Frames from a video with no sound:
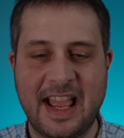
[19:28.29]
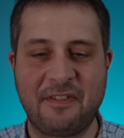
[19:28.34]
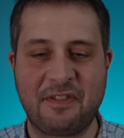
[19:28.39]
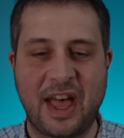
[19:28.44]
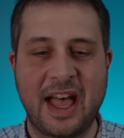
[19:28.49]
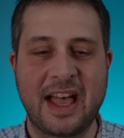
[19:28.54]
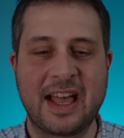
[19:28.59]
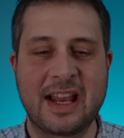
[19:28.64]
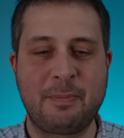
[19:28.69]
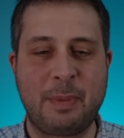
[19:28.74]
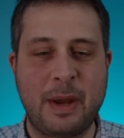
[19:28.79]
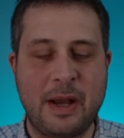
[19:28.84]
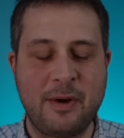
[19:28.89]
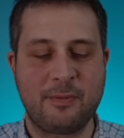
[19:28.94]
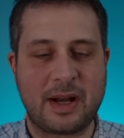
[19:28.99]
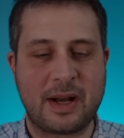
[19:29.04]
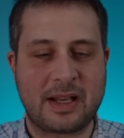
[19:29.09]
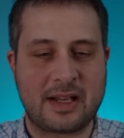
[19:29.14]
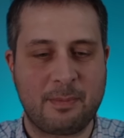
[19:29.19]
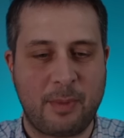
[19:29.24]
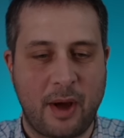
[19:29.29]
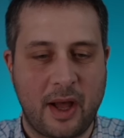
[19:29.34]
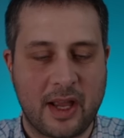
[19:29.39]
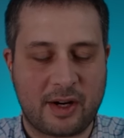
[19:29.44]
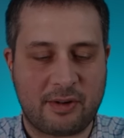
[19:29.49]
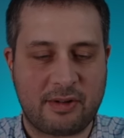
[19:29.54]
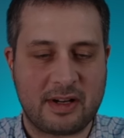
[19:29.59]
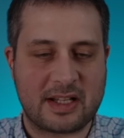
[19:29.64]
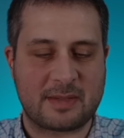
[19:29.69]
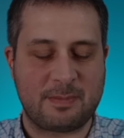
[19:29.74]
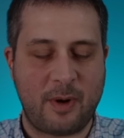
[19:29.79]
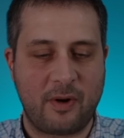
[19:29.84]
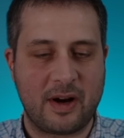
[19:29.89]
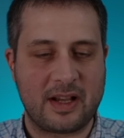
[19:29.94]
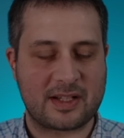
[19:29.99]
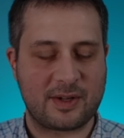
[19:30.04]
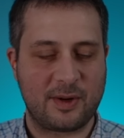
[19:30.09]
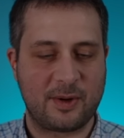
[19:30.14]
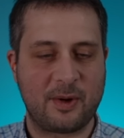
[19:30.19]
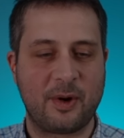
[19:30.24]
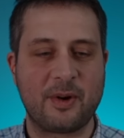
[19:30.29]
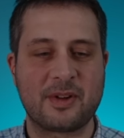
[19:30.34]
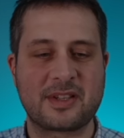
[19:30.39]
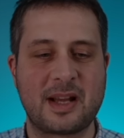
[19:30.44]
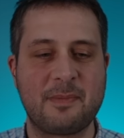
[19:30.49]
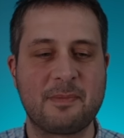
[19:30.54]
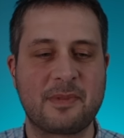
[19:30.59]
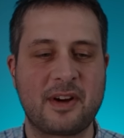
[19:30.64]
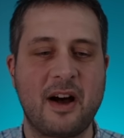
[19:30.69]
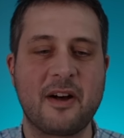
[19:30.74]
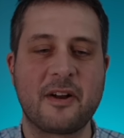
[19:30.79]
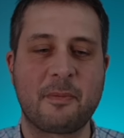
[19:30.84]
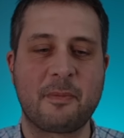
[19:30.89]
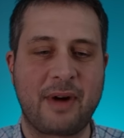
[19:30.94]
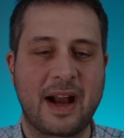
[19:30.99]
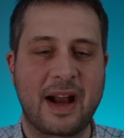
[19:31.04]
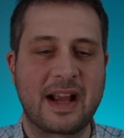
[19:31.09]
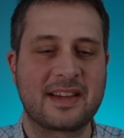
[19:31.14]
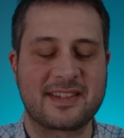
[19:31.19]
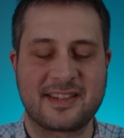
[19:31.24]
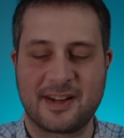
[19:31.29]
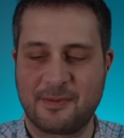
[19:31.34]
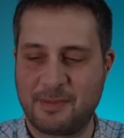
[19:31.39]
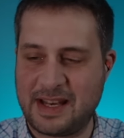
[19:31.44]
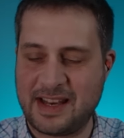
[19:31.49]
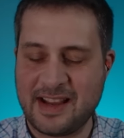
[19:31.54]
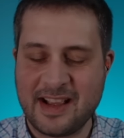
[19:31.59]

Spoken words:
if that had been written by Chris Morris or some kind of prankster,